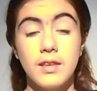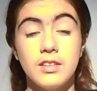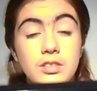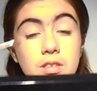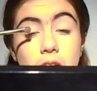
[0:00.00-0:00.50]

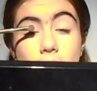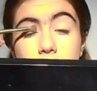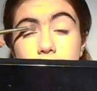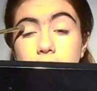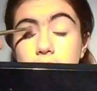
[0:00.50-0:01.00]
This just kind
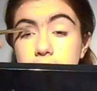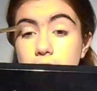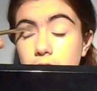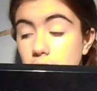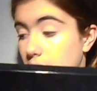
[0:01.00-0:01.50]
of evens
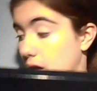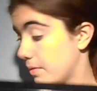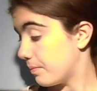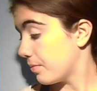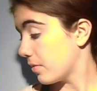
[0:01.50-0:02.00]
everything
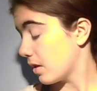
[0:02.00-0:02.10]
out.